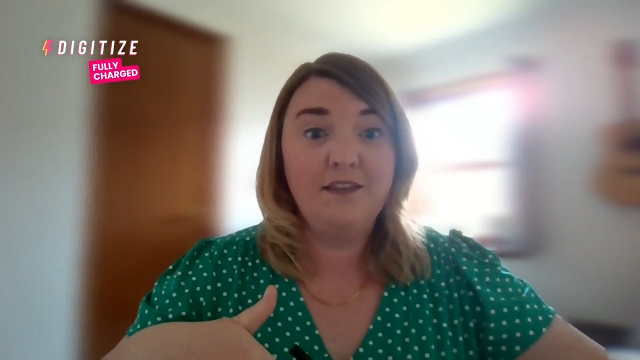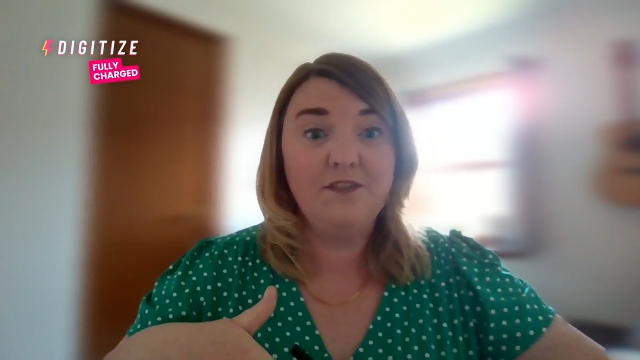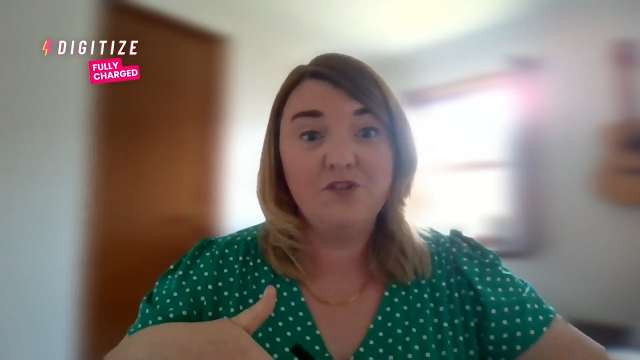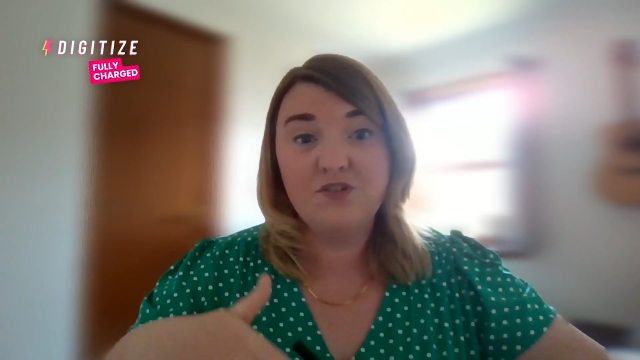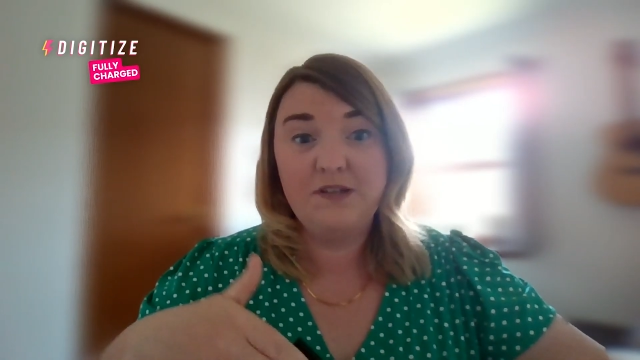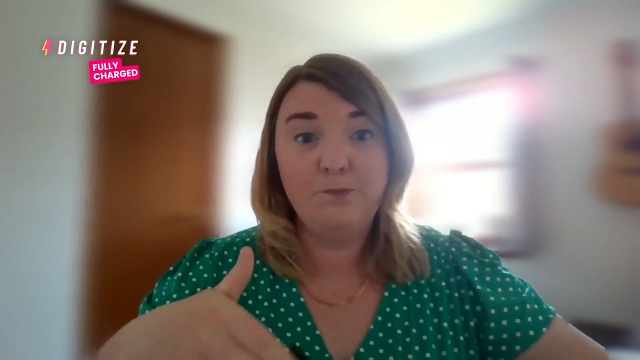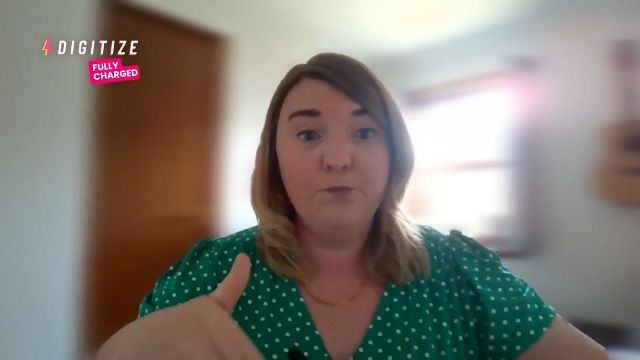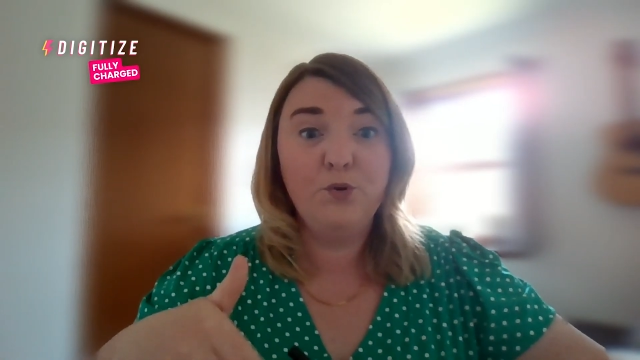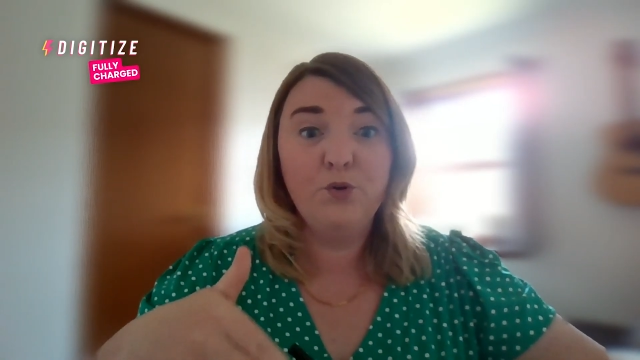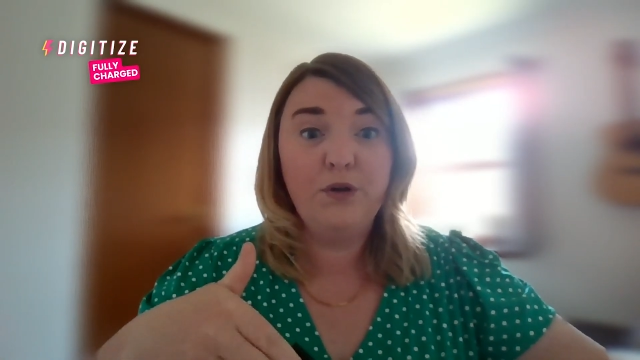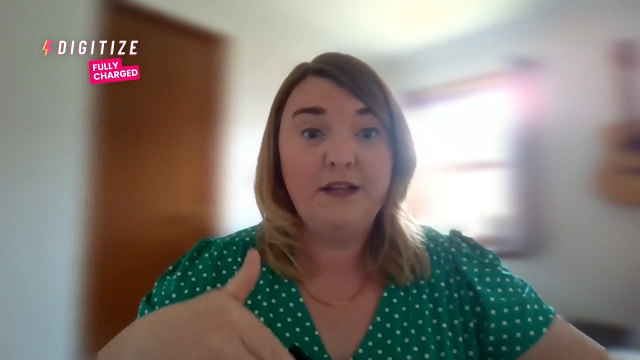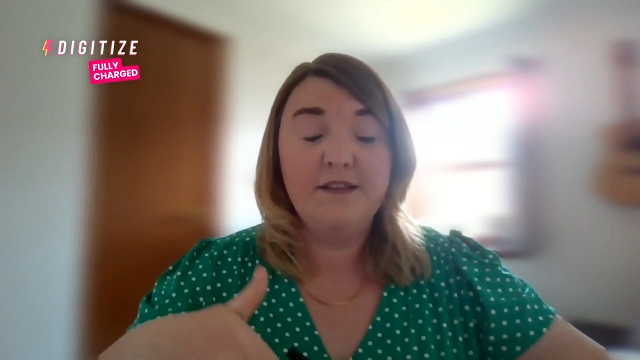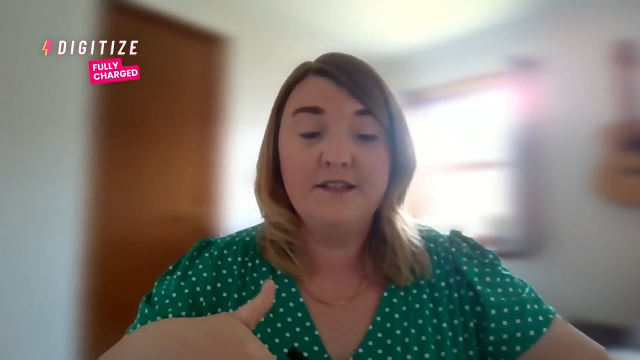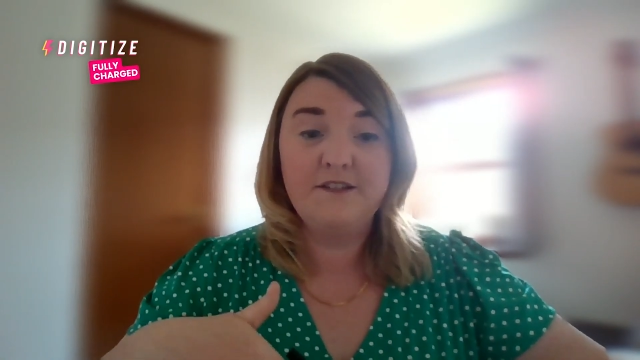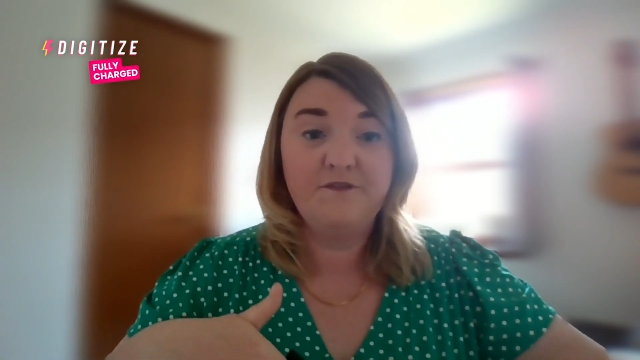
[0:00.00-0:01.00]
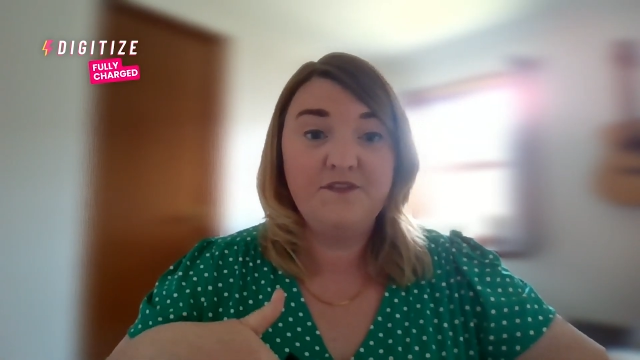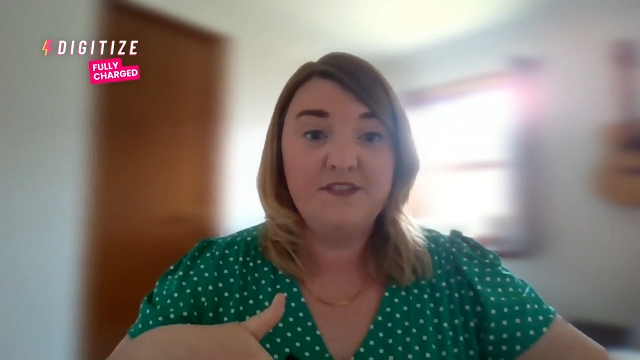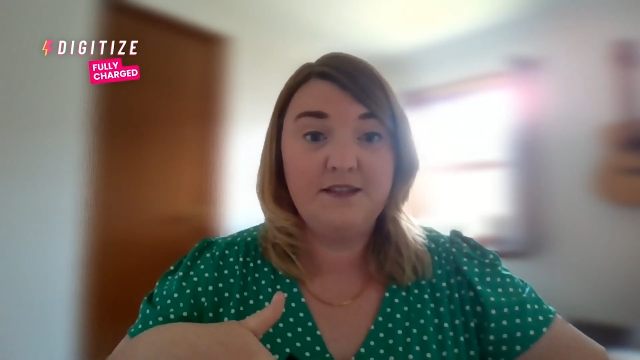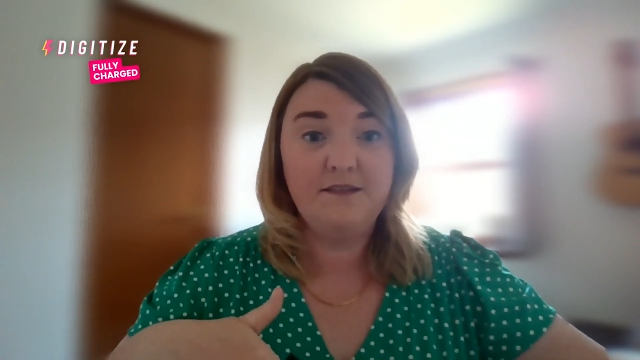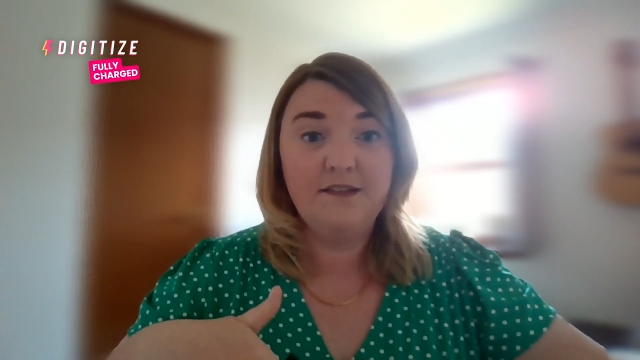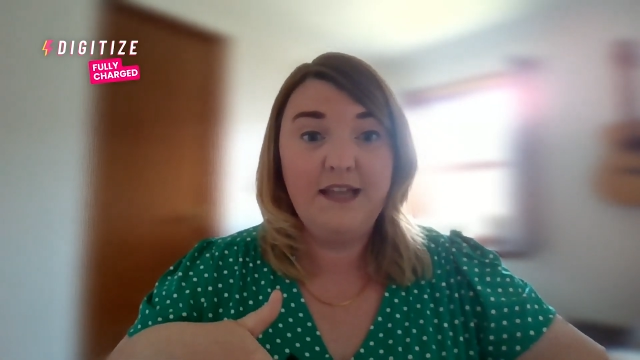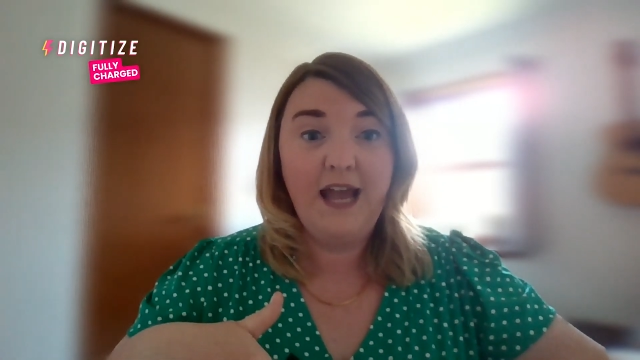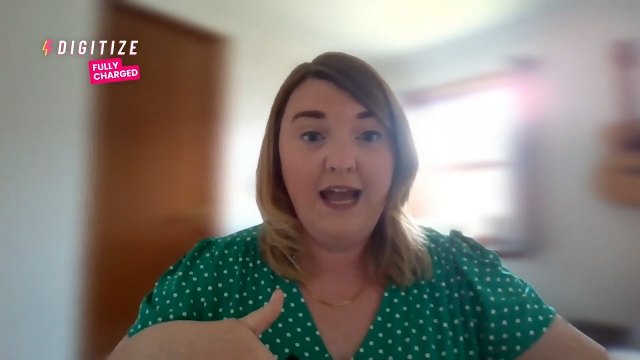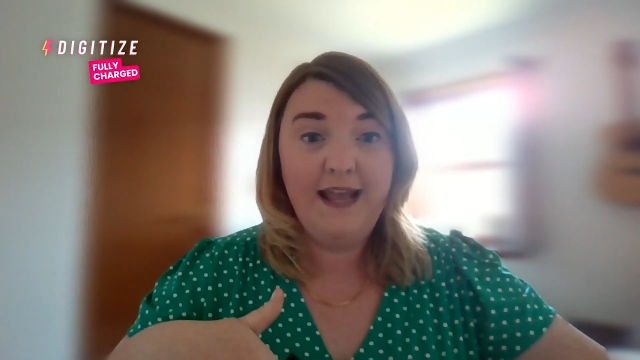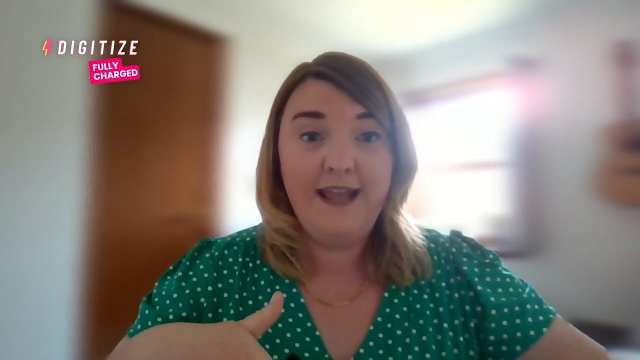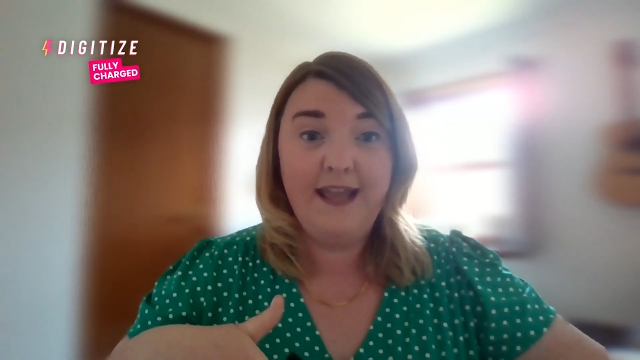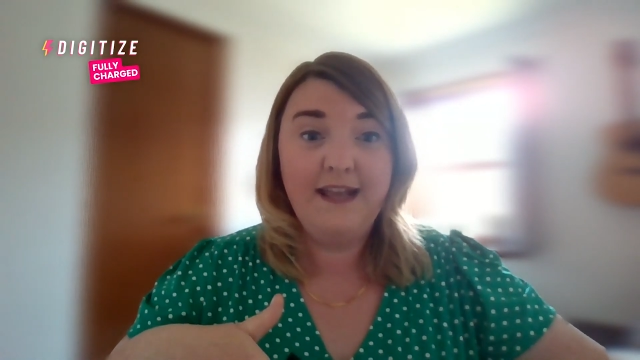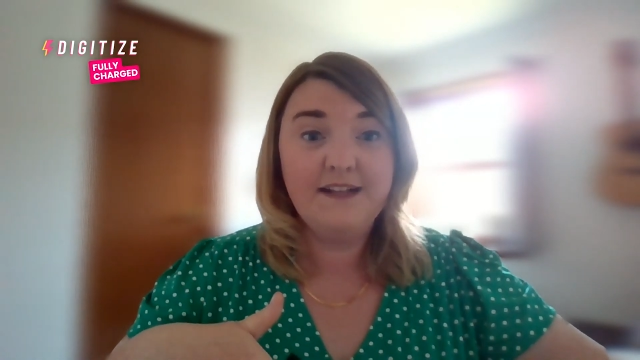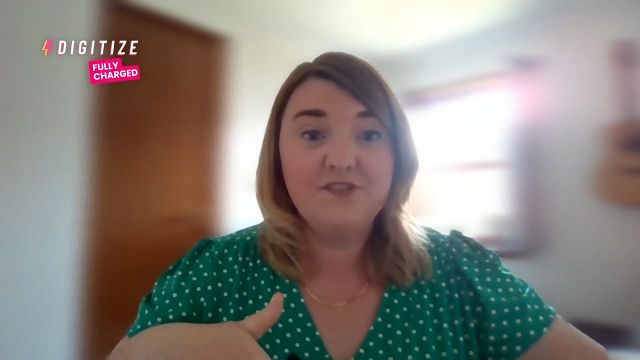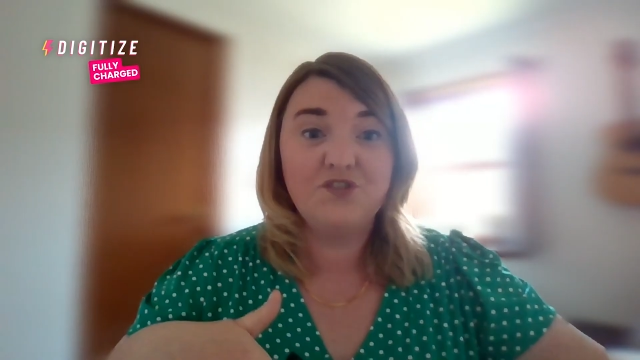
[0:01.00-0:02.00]
there's importance at
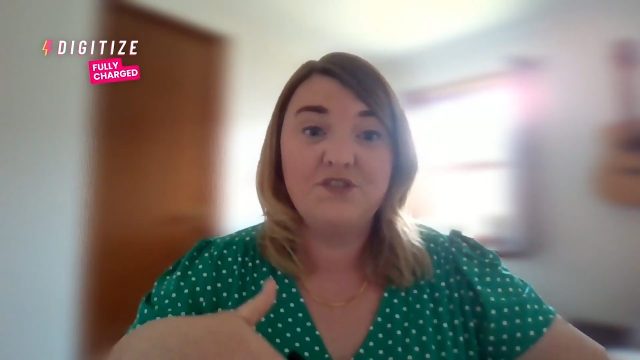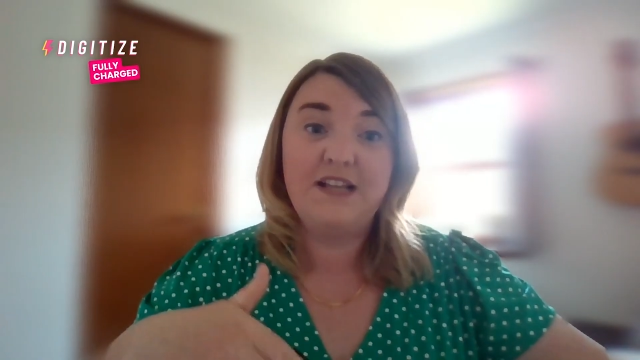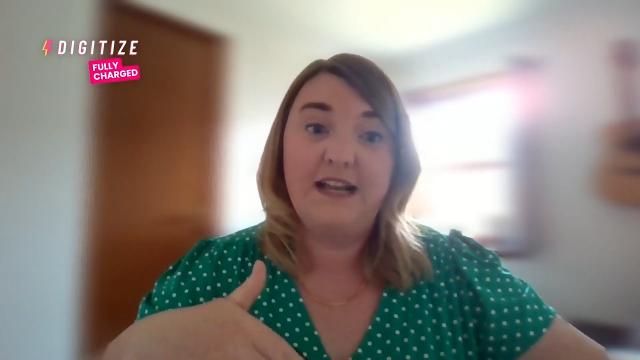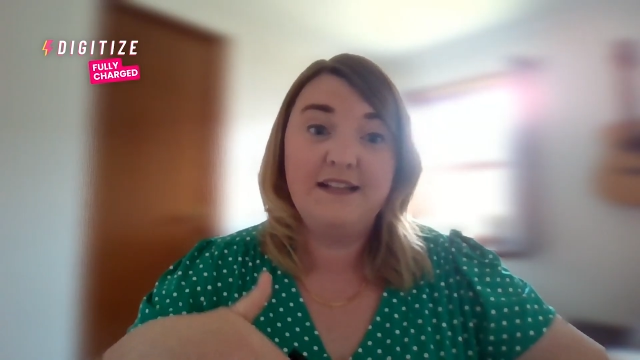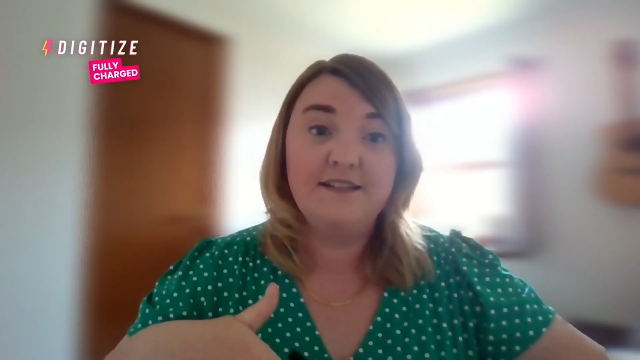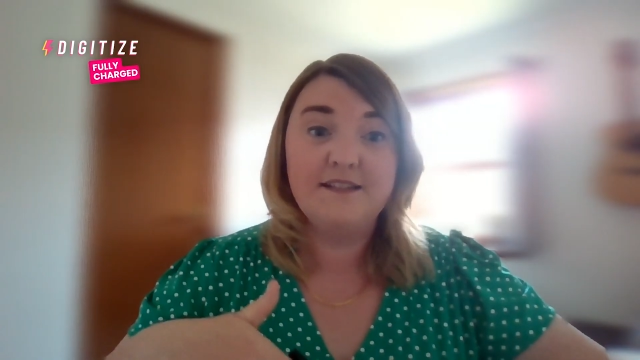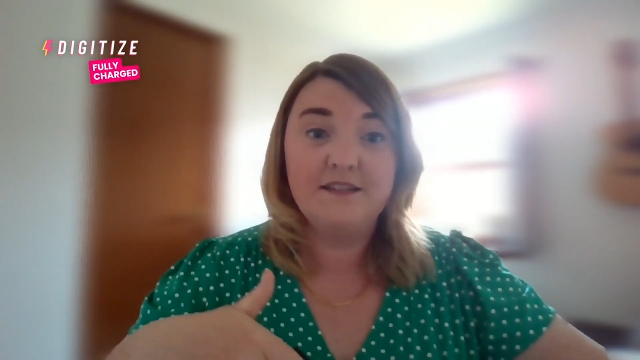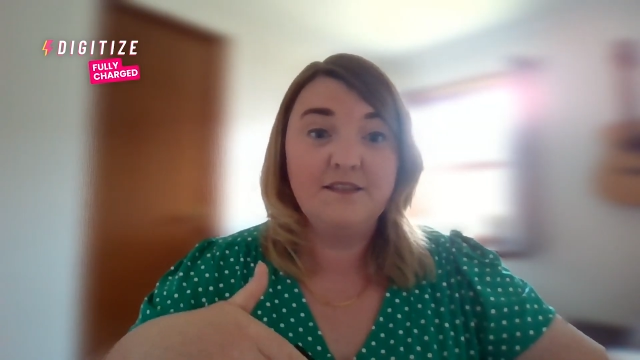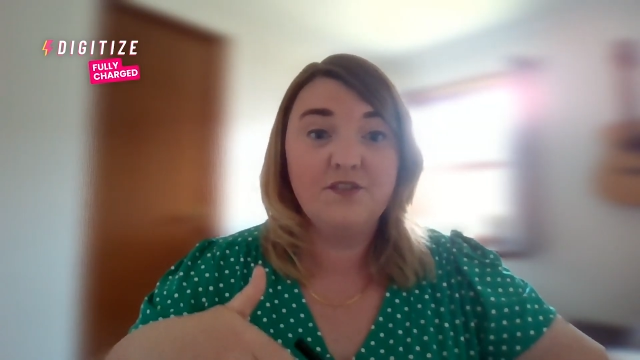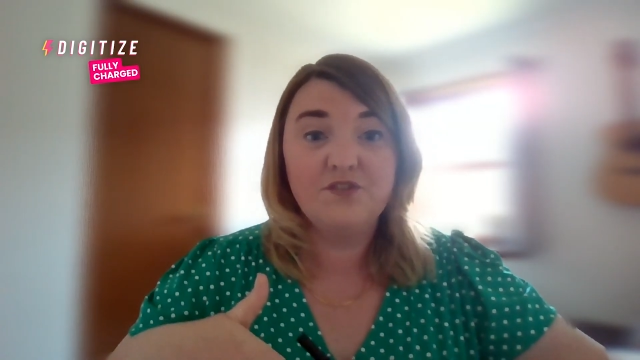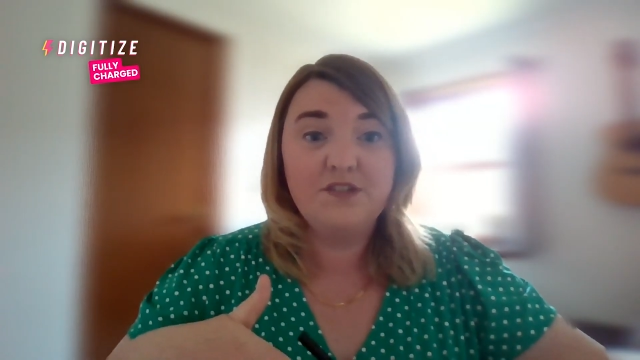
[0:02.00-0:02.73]
exercising, there's